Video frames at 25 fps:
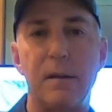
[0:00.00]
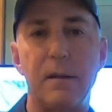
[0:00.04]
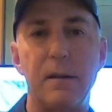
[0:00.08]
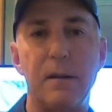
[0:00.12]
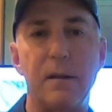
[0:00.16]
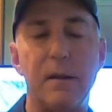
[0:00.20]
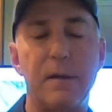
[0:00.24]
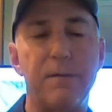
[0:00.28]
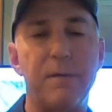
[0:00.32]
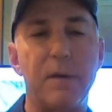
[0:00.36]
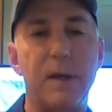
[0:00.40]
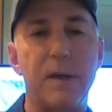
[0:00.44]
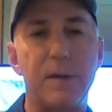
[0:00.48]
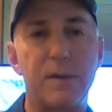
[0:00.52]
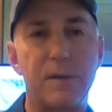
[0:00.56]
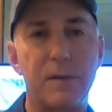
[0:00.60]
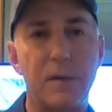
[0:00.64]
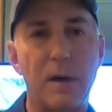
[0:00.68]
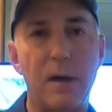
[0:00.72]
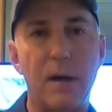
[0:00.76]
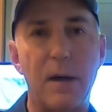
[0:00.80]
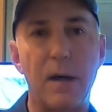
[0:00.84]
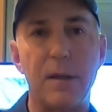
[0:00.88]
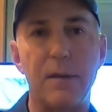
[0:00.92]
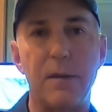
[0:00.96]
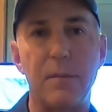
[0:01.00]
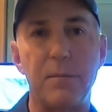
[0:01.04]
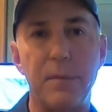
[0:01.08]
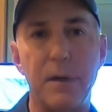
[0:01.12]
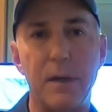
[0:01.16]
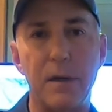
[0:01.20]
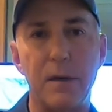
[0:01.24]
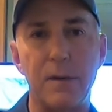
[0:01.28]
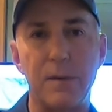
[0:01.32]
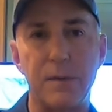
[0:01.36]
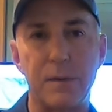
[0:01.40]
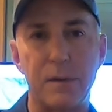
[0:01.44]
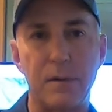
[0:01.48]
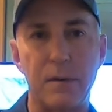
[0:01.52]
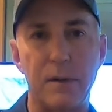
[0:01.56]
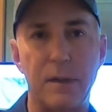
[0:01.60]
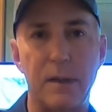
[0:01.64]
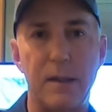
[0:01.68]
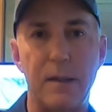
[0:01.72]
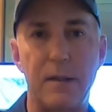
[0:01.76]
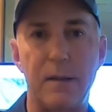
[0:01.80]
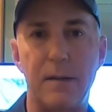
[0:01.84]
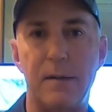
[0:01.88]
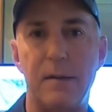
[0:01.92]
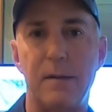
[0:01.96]
if they saw the bigger
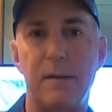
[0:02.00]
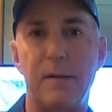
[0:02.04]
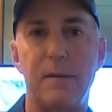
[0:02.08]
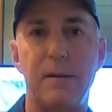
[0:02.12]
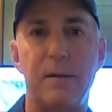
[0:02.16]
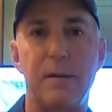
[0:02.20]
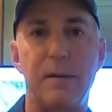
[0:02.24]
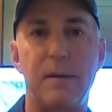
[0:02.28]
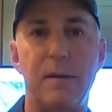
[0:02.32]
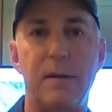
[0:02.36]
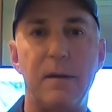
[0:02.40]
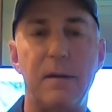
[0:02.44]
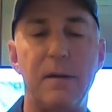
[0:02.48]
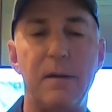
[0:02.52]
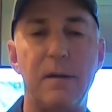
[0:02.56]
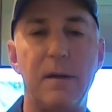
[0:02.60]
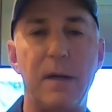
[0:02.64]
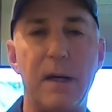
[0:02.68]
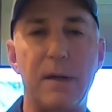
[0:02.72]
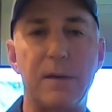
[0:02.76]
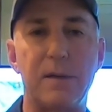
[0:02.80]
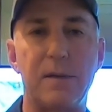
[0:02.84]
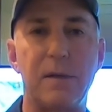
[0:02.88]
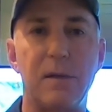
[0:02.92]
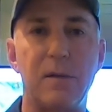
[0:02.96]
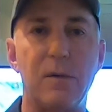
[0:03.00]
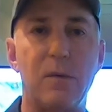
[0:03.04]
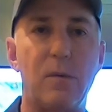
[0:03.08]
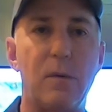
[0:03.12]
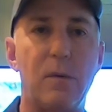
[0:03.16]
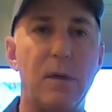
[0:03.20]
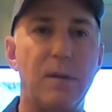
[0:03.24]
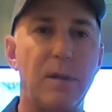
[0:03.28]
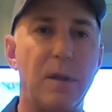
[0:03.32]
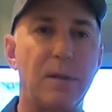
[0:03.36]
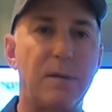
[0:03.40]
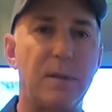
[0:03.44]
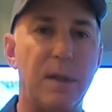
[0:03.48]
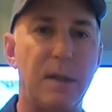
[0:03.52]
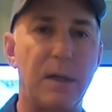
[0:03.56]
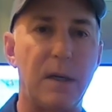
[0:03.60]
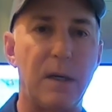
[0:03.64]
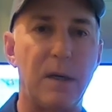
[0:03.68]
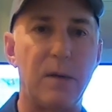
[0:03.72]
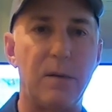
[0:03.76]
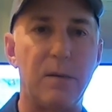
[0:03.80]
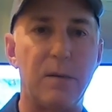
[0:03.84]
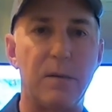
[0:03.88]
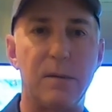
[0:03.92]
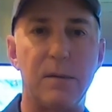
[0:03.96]
screen next to the one that they
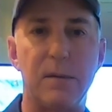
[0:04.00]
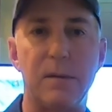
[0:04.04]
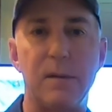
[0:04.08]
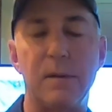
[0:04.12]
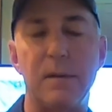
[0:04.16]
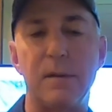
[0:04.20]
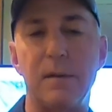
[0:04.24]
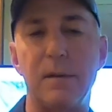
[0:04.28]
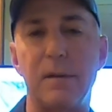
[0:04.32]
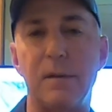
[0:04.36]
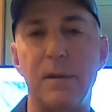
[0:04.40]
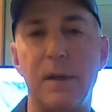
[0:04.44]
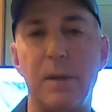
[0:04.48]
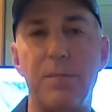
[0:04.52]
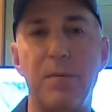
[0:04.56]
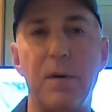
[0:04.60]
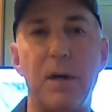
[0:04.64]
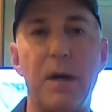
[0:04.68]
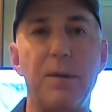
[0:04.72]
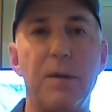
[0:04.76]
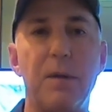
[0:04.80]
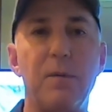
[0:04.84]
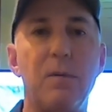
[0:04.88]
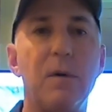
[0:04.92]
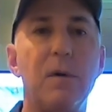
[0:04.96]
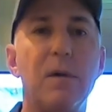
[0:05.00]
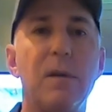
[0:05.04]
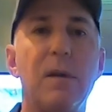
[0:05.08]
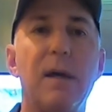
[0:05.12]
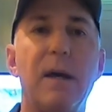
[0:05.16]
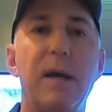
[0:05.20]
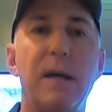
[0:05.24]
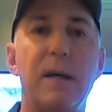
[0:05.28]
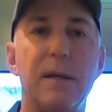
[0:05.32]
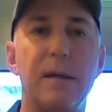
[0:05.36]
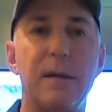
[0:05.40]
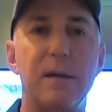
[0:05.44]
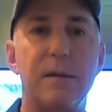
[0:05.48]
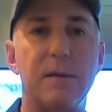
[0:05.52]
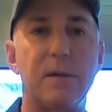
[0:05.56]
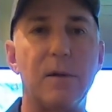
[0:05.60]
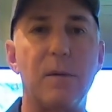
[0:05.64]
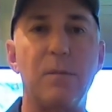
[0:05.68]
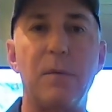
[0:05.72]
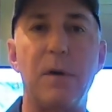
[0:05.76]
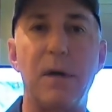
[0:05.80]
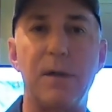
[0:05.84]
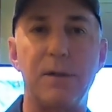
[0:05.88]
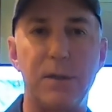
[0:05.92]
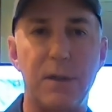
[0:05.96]
own, they probably wouldn't like it so
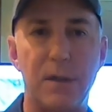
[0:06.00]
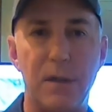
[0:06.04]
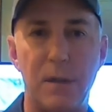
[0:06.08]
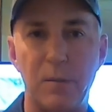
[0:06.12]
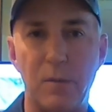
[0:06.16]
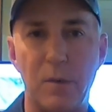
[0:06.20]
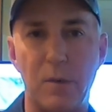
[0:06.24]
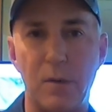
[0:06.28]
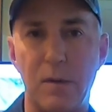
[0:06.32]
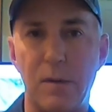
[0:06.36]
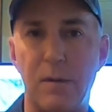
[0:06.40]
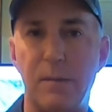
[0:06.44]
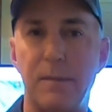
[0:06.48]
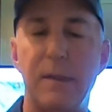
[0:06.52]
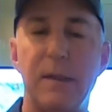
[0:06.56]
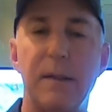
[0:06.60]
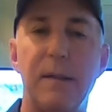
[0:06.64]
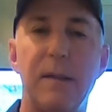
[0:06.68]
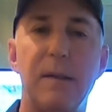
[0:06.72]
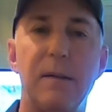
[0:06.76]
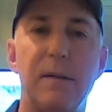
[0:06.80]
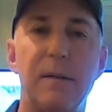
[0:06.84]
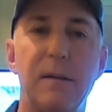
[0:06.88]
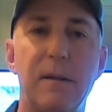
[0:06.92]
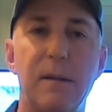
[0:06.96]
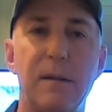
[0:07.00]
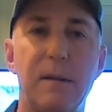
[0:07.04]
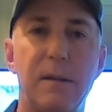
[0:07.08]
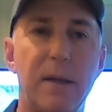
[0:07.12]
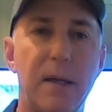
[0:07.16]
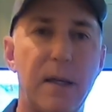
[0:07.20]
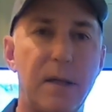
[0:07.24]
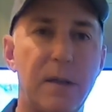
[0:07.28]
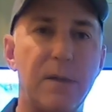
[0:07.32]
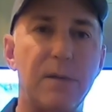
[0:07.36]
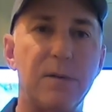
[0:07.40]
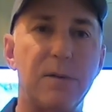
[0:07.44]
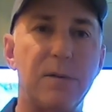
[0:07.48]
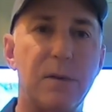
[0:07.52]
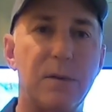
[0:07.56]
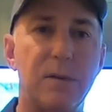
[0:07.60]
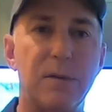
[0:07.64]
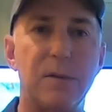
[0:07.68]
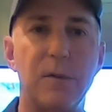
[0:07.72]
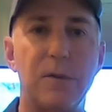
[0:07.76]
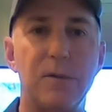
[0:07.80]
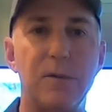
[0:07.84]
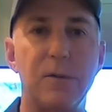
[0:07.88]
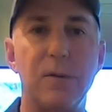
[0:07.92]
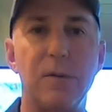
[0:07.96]
much anymore. And that is
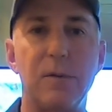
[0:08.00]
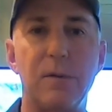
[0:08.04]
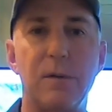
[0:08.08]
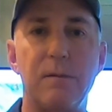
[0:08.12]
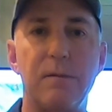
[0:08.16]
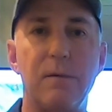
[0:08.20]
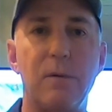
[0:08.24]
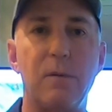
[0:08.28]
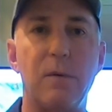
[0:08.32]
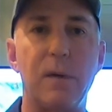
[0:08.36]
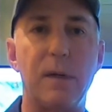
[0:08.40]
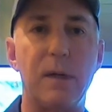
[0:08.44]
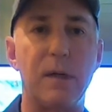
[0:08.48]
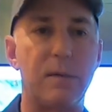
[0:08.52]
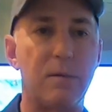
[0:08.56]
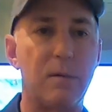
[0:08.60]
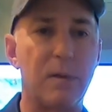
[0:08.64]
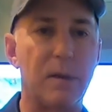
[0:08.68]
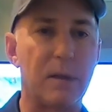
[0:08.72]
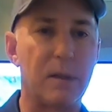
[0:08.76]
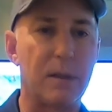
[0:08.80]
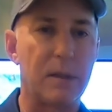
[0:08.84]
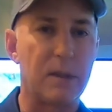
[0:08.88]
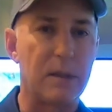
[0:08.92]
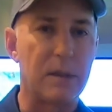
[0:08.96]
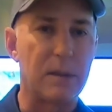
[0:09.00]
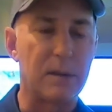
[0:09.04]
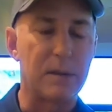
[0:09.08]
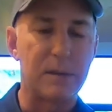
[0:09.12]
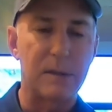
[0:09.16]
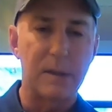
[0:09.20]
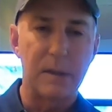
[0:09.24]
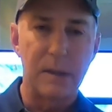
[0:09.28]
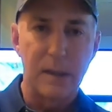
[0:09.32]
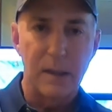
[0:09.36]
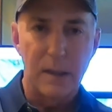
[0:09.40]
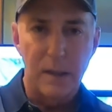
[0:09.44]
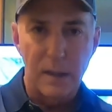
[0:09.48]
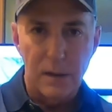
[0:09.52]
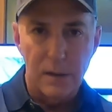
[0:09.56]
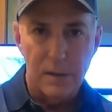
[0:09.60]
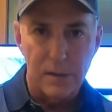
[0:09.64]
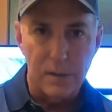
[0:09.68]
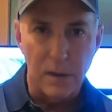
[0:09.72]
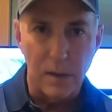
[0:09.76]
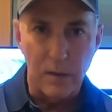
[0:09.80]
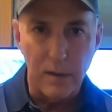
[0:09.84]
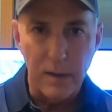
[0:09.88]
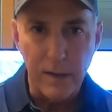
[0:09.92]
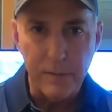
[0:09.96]
just the truth of the way it really is.
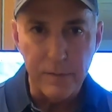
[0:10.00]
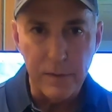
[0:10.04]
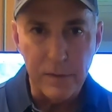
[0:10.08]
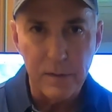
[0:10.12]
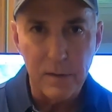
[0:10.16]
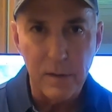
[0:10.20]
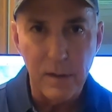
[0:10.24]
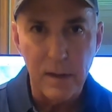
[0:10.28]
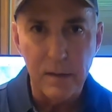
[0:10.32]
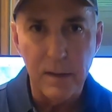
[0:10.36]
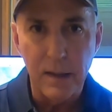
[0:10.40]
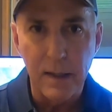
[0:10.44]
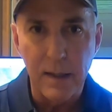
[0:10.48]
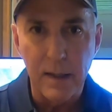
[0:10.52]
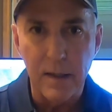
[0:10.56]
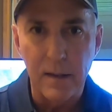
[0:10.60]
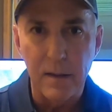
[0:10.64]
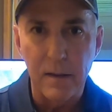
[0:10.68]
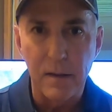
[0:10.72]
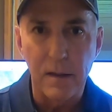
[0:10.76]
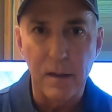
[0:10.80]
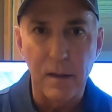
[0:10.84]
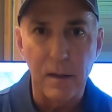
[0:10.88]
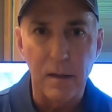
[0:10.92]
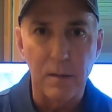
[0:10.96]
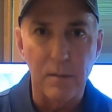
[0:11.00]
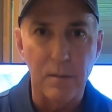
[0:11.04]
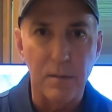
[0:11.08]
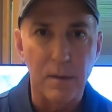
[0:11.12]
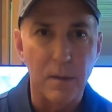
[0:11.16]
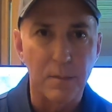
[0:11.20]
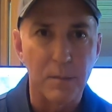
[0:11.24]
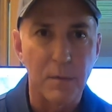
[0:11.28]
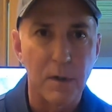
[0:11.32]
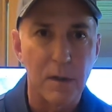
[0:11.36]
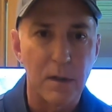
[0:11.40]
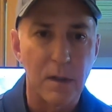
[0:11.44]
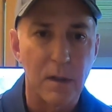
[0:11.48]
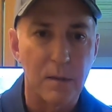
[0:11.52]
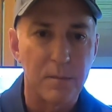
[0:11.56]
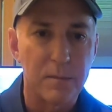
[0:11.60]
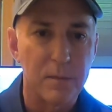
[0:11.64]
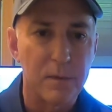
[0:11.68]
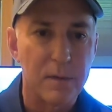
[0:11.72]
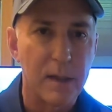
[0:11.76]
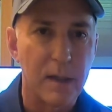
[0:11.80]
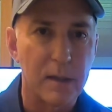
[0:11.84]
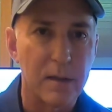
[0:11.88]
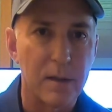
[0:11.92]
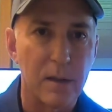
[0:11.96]
So having said that, I'm going to
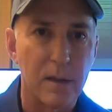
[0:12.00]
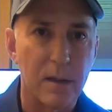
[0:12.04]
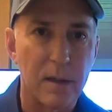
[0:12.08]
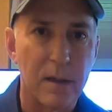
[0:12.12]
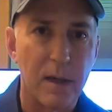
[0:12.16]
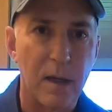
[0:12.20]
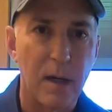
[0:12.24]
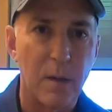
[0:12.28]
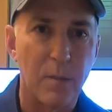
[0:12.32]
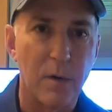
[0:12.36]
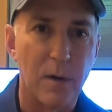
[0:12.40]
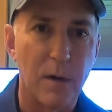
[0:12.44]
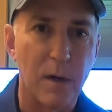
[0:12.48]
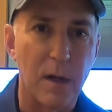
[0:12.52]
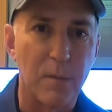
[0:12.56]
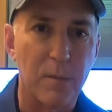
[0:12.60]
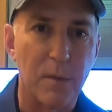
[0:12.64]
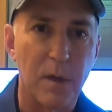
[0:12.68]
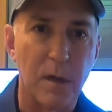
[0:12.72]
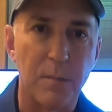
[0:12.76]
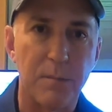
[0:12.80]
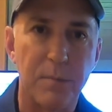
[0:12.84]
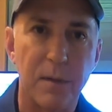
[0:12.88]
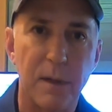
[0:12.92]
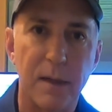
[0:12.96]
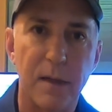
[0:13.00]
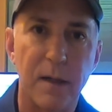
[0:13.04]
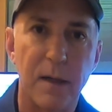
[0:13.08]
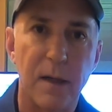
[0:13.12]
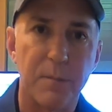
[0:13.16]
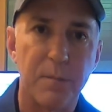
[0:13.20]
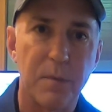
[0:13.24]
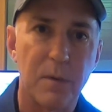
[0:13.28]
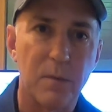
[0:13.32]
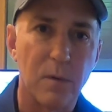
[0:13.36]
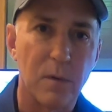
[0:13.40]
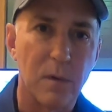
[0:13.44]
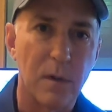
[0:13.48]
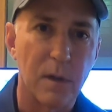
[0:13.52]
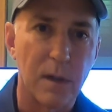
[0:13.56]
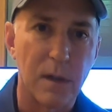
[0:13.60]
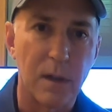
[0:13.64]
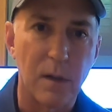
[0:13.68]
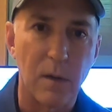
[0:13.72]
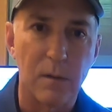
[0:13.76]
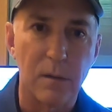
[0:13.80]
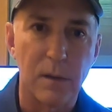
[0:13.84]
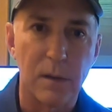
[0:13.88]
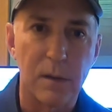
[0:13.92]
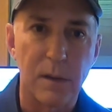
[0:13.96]
take the camera and I'm going to pick it up and we're going to
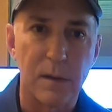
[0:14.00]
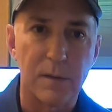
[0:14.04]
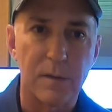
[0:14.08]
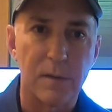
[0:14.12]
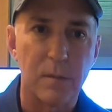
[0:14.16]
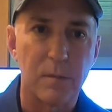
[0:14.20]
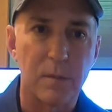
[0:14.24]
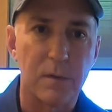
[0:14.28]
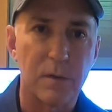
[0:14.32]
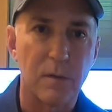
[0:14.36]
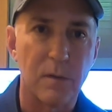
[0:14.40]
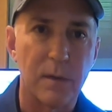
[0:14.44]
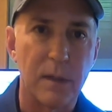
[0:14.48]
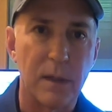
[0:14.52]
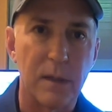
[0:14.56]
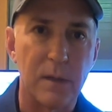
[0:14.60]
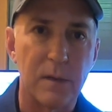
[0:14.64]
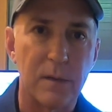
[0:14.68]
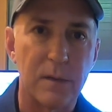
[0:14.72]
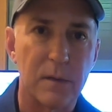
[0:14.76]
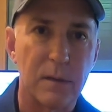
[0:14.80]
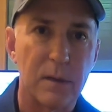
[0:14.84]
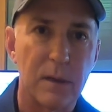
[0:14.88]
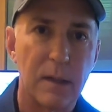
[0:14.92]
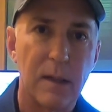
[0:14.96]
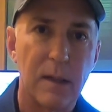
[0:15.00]
go look at some screens